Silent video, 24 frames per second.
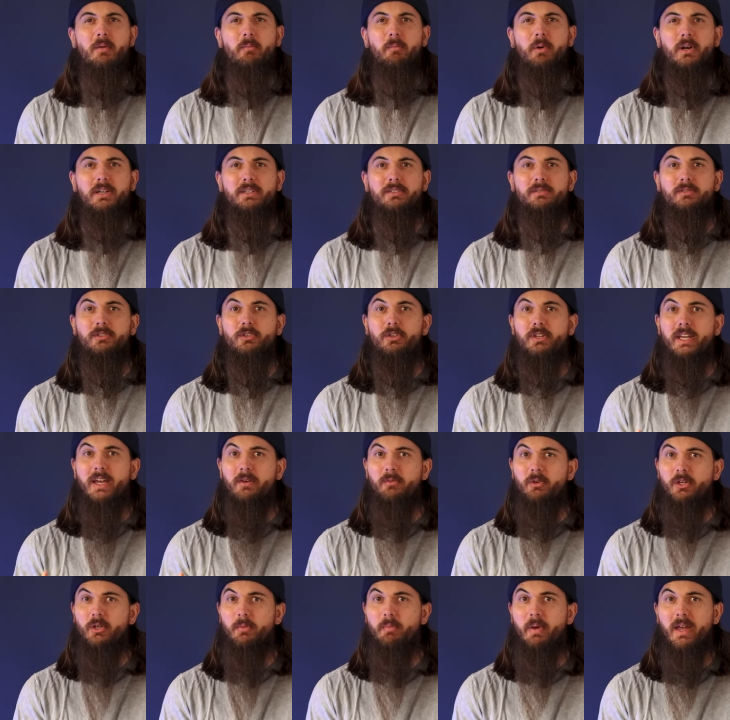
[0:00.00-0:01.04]
but you
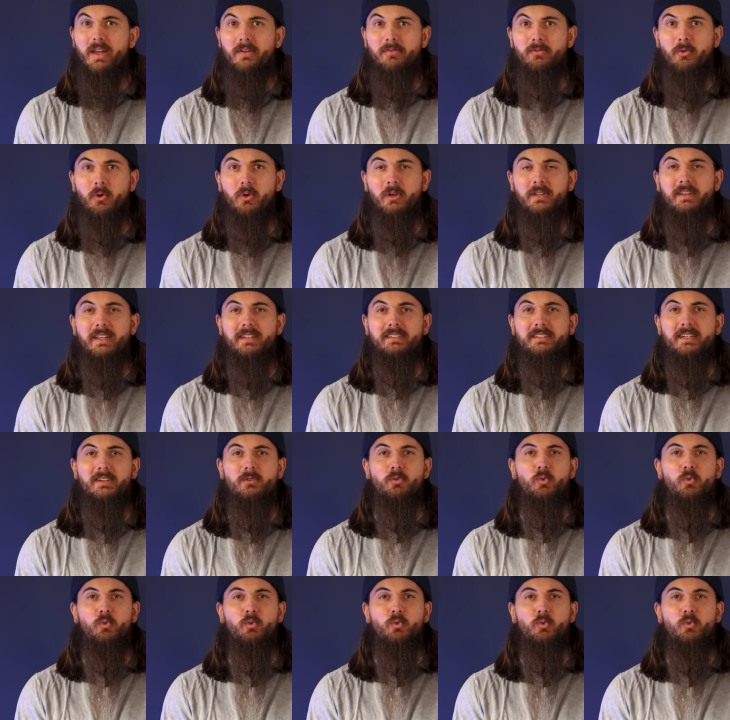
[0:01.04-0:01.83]
get what you pay for, and that's a